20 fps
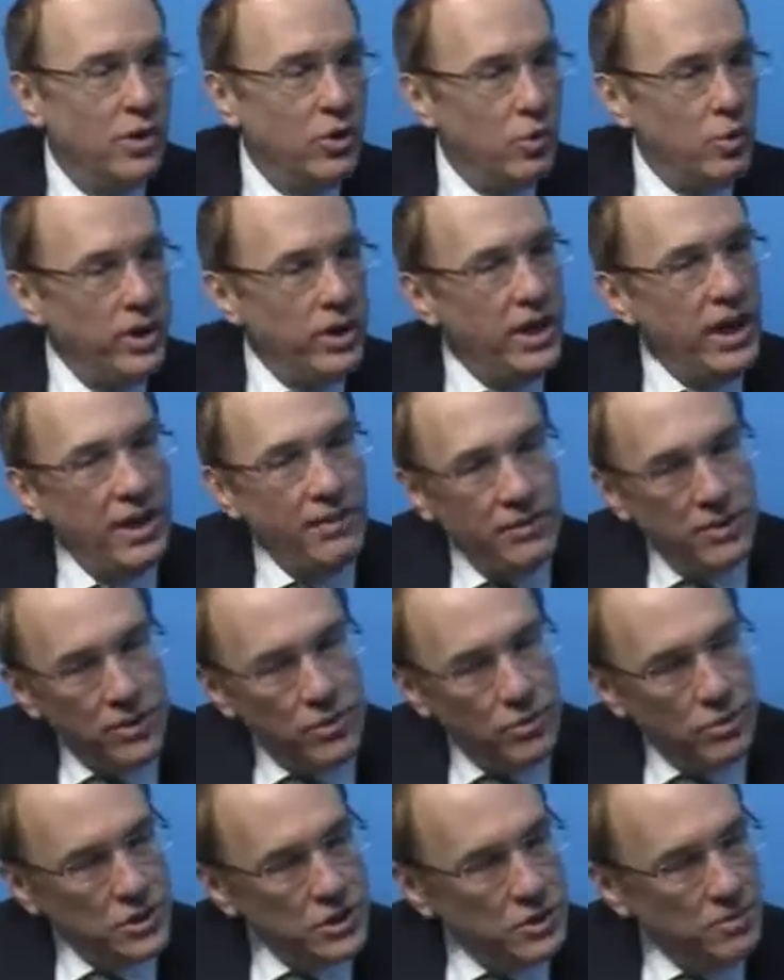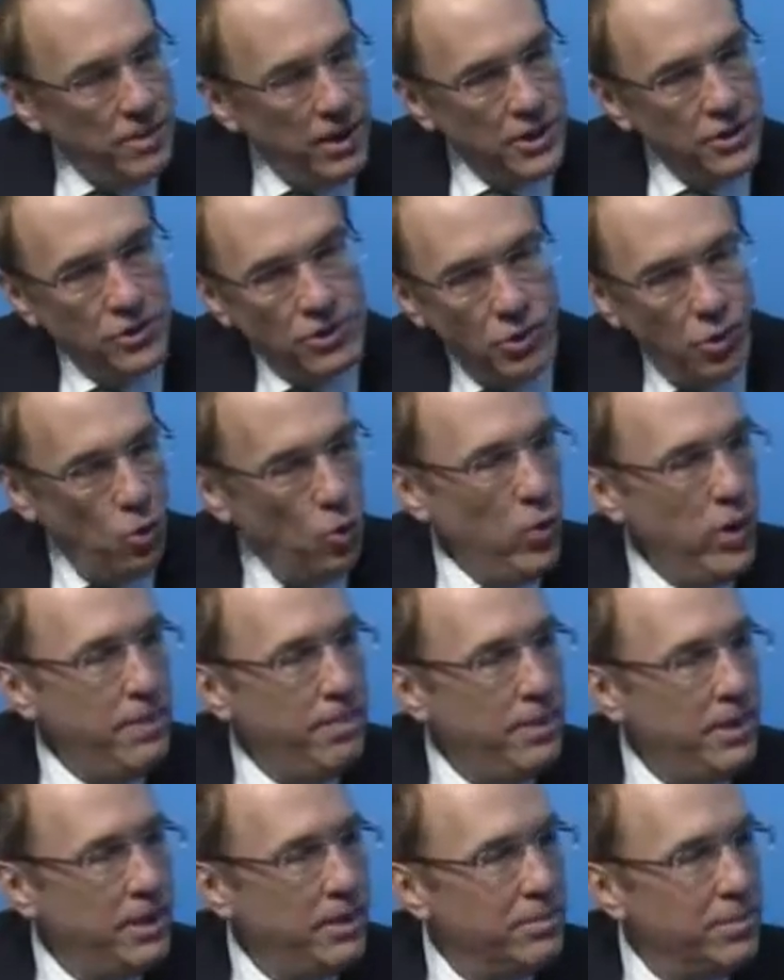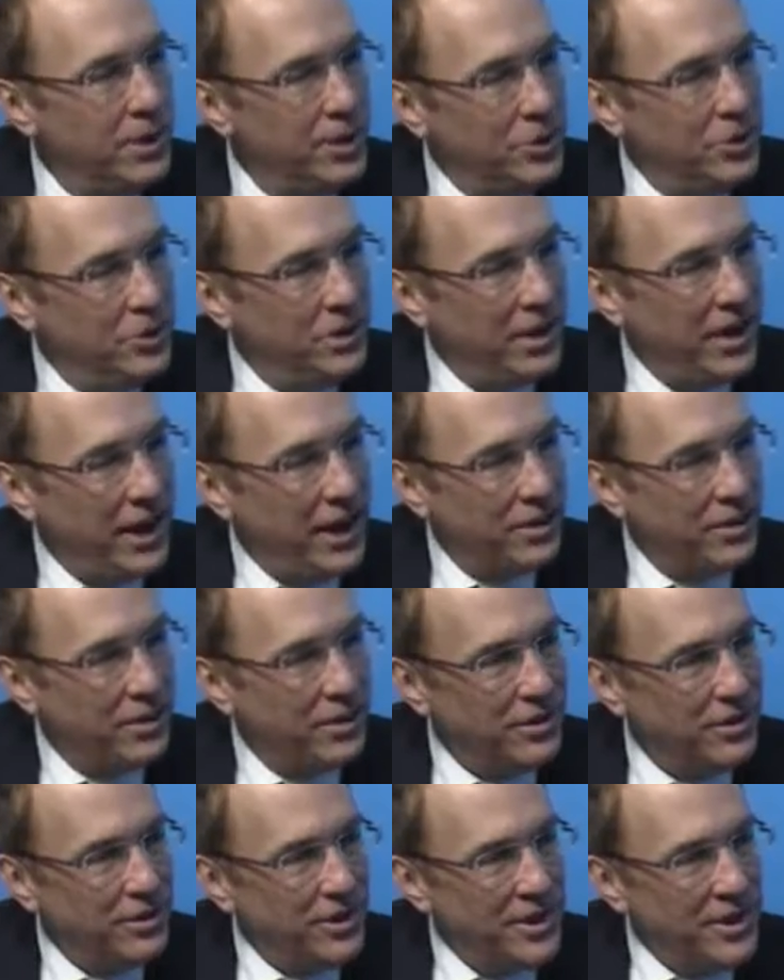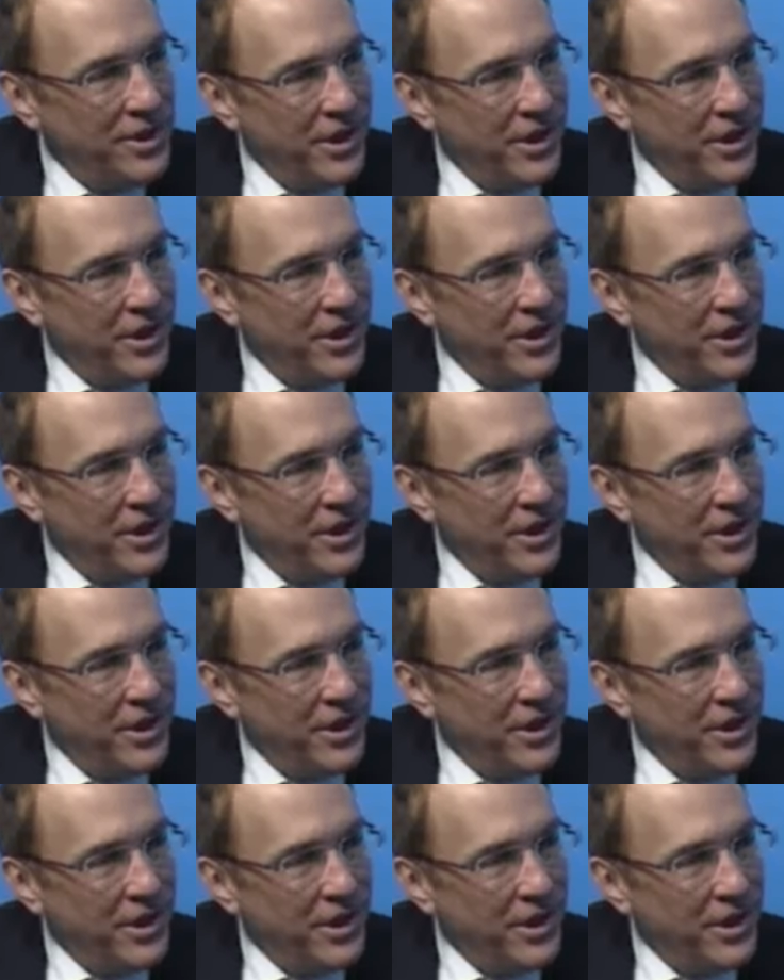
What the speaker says: we gave it through a special weeping balloon catheter,